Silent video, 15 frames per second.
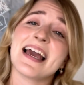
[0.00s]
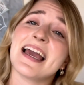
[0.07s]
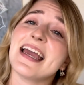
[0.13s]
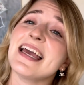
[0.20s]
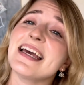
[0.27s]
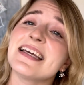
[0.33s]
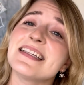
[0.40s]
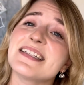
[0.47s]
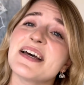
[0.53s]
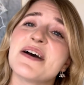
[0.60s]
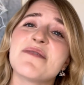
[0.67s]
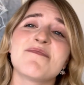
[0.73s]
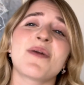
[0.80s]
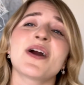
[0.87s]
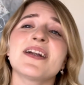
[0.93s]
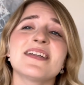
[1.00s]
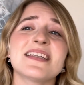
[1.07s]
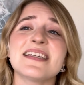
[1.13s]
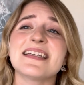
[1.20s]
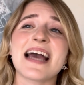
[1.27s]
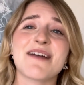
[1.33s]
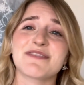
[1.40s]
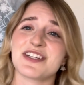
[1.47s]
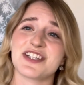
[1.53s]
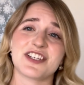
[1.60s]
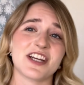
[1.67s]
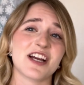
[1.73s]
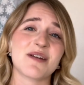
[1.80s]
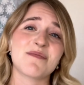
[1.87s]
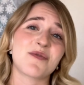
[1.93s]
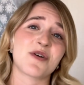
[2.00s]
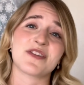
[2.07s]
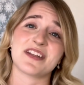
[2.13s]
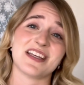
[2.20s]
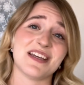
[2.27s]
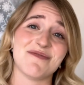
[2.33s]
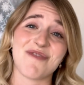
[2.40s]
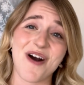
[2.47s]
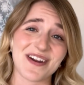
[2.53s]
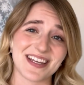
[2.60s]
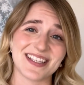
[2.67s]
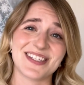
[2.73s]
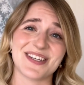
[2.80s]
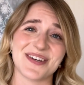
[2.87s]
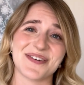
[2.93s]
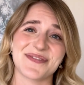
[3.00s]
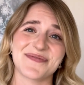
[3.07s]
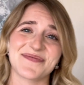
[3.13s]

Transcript: And Martin didn't have to share more than he wanted to.